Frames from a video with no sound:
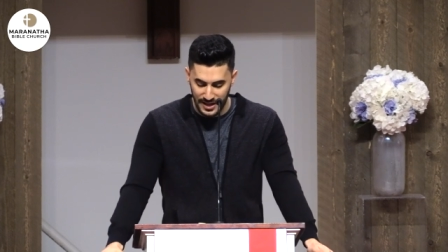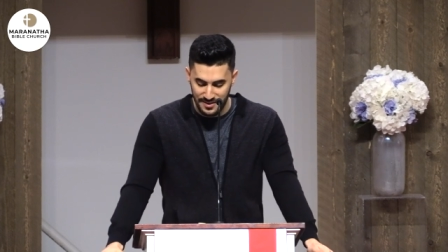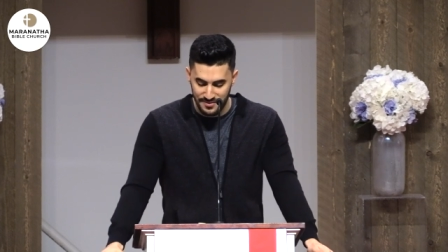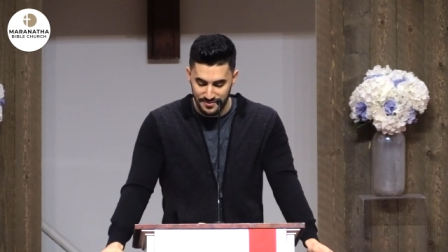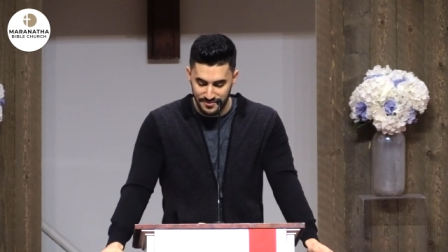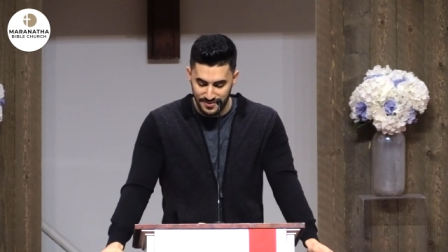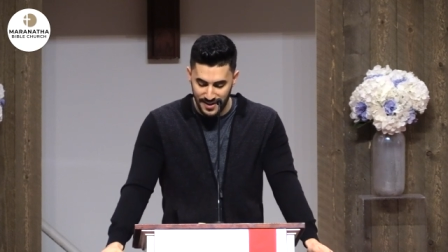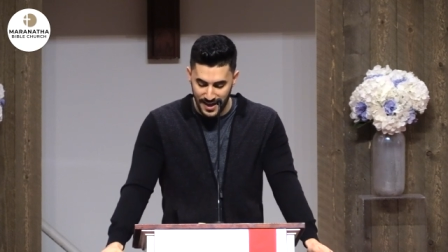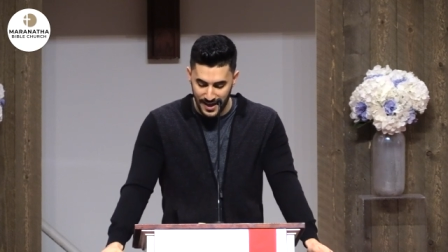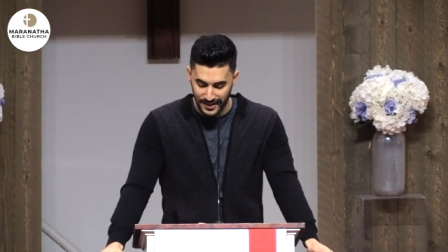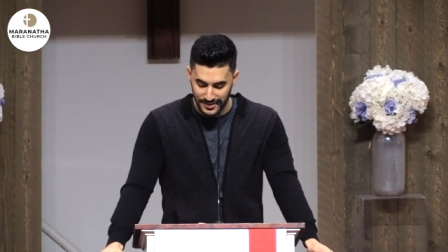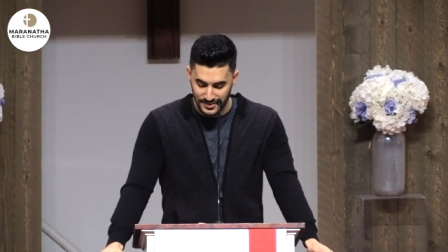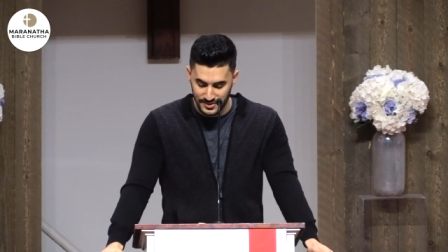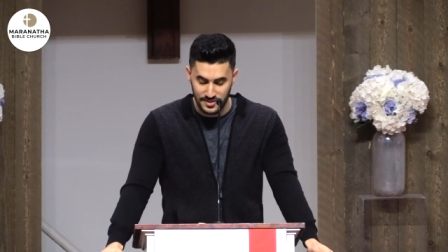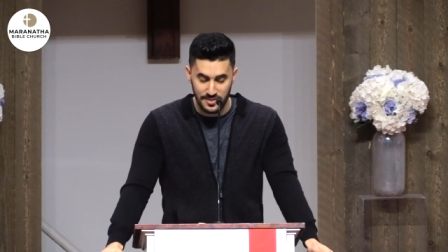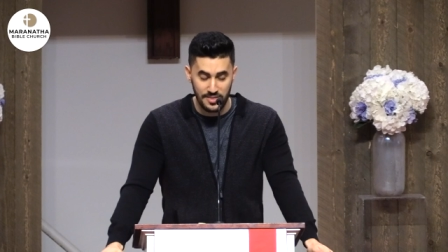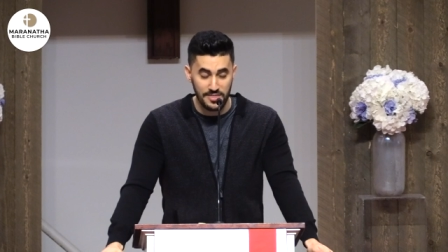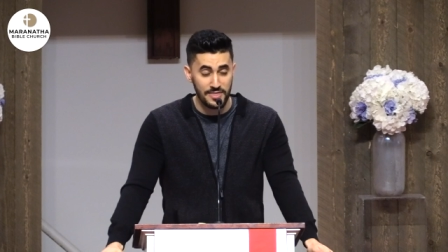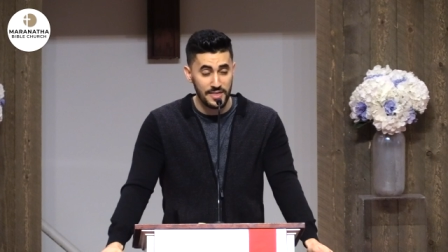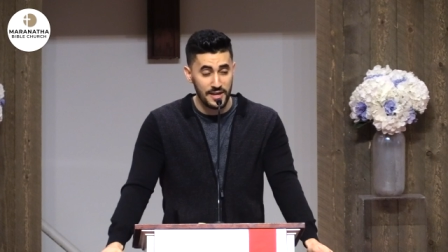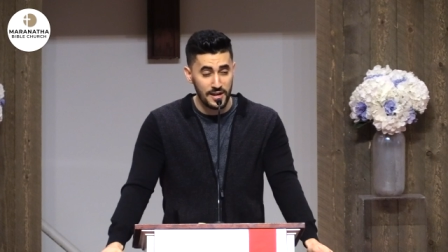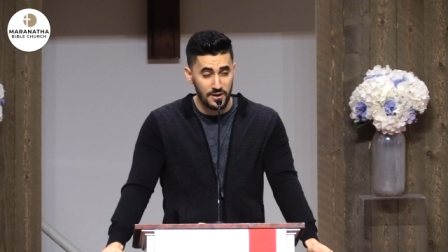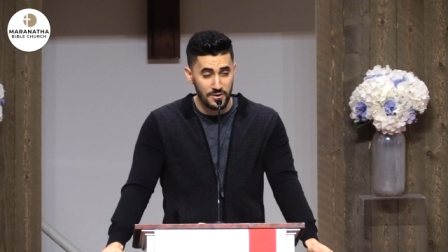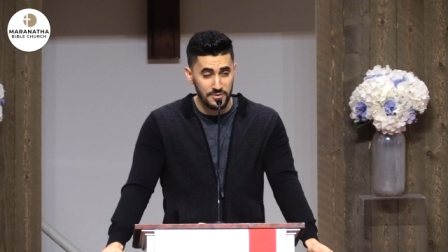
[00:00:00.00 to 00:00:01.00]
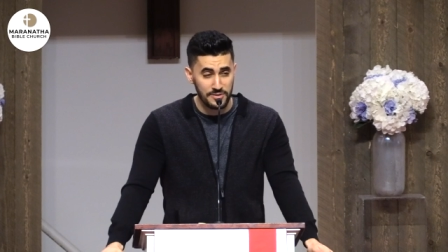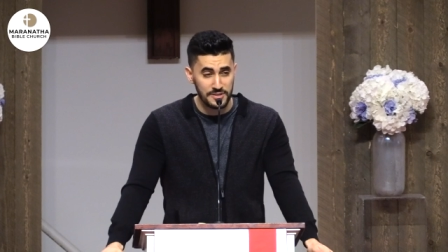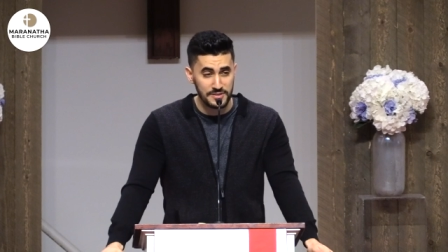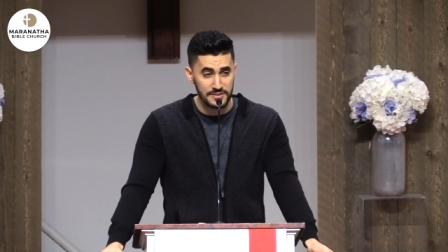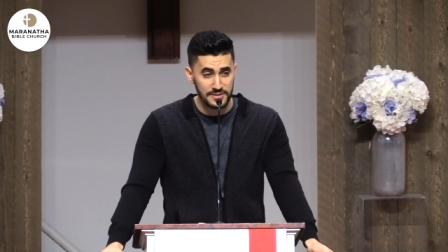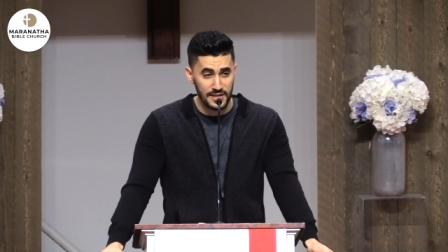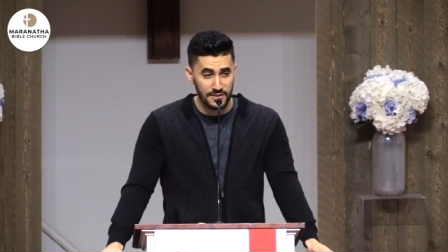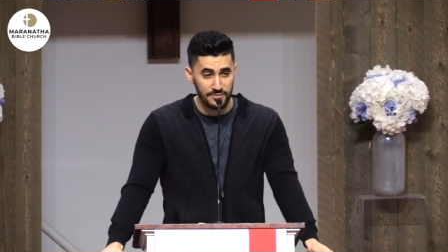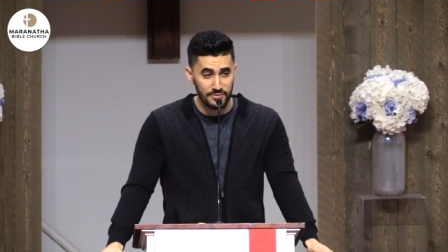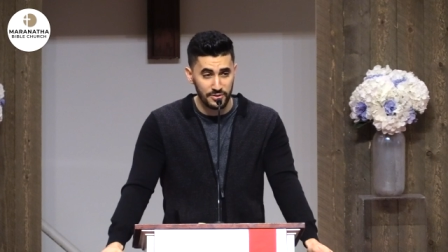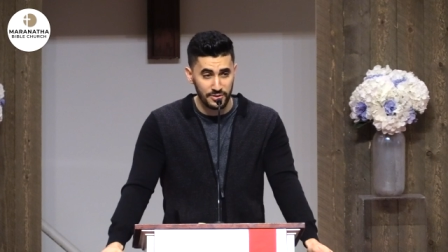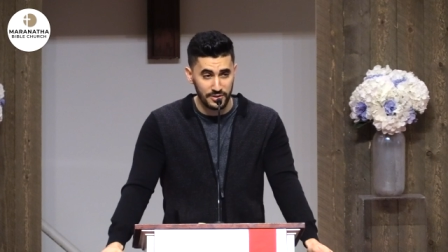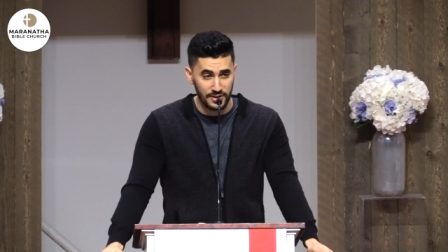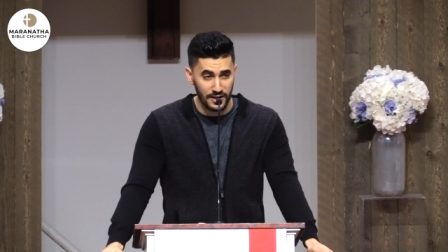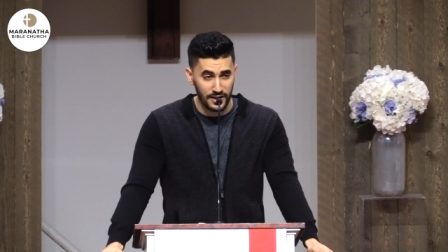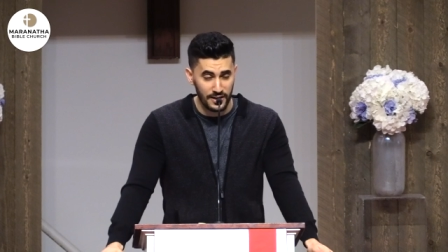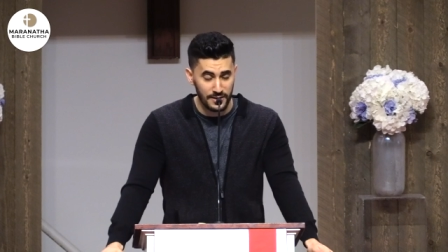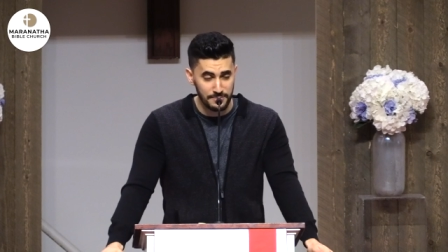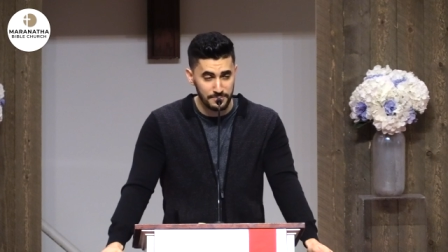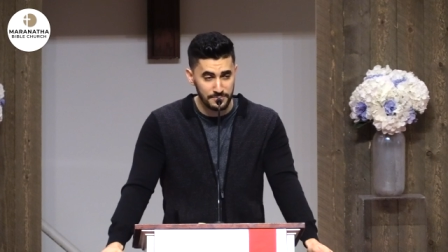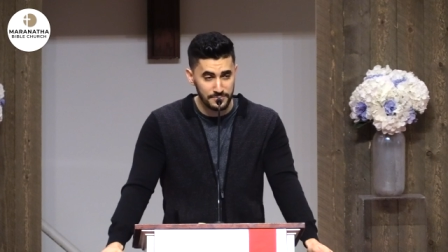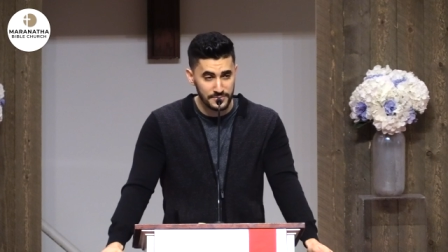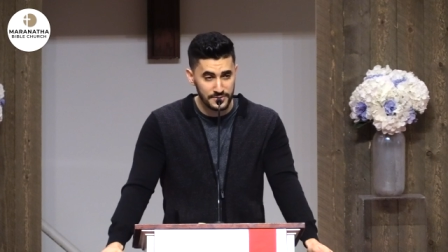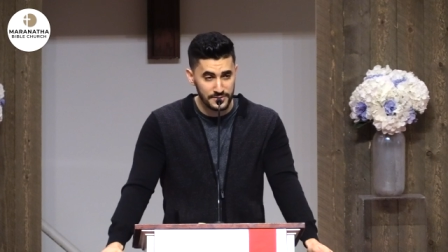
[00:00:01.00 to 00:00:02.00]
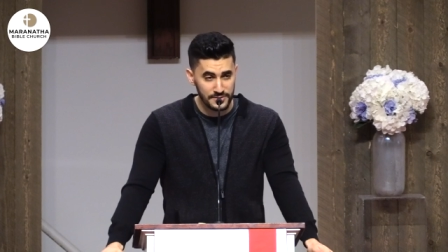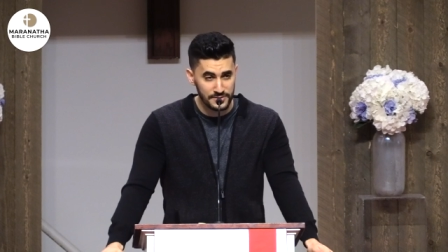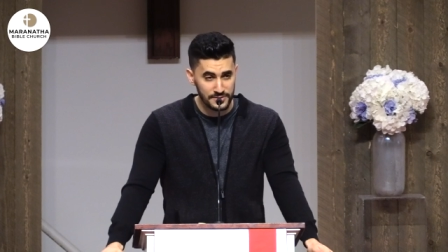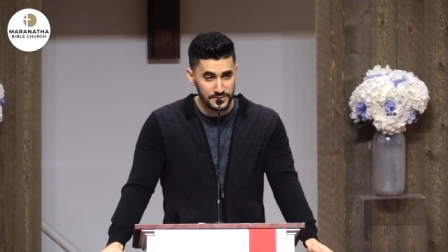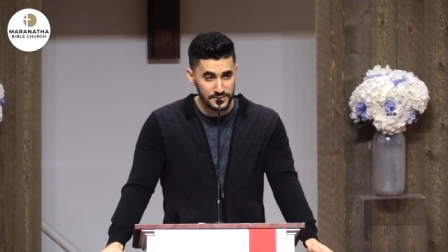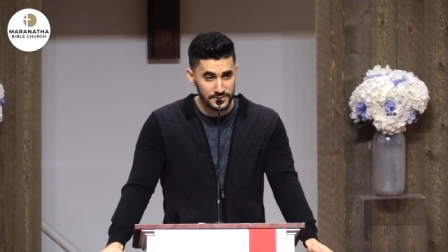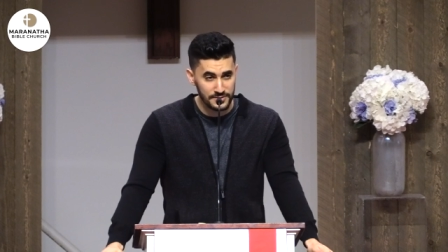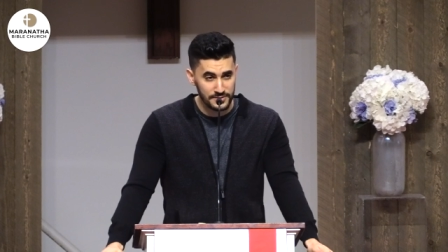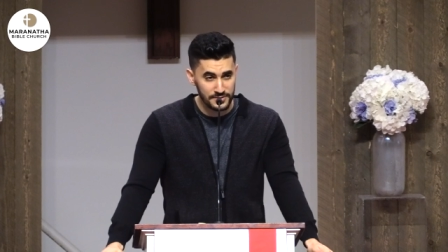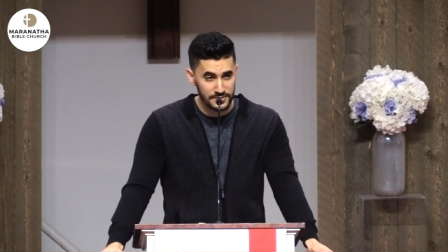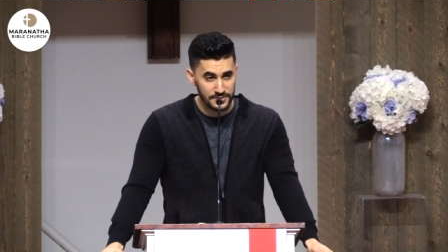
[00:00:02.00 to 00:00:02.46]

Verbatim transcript: and vexed, there the devil comes.